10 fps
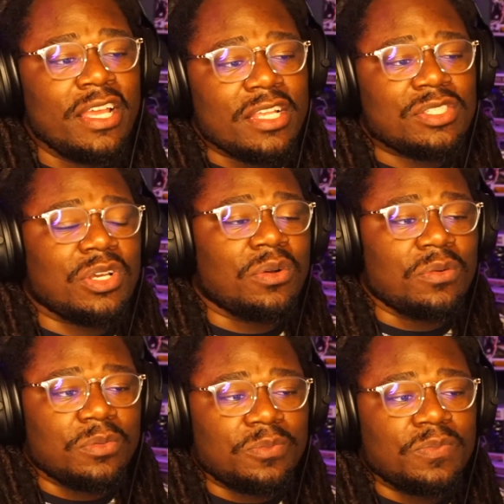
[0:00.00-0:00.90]

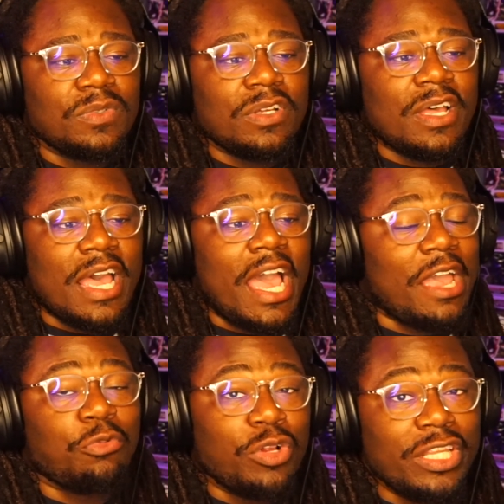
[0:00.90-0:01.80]
So I
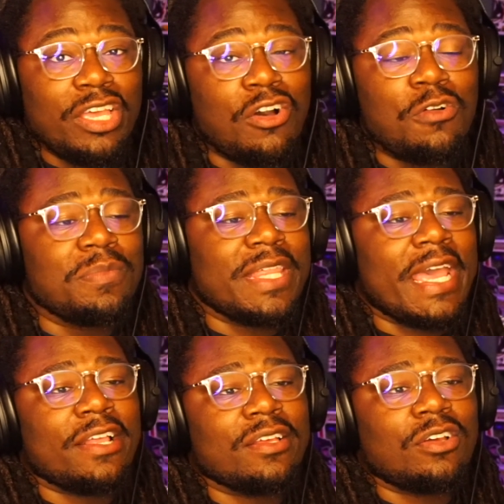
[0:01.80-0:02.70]
really hope
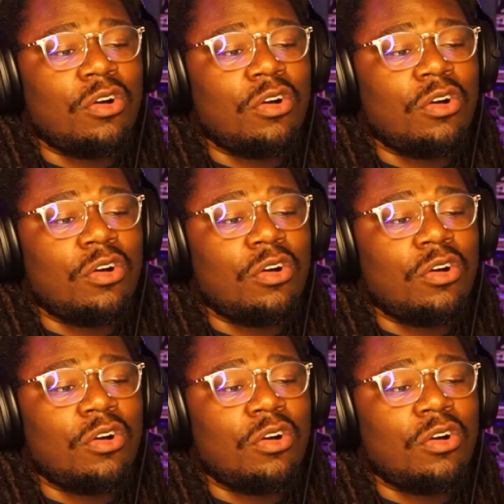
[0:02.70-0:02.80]
that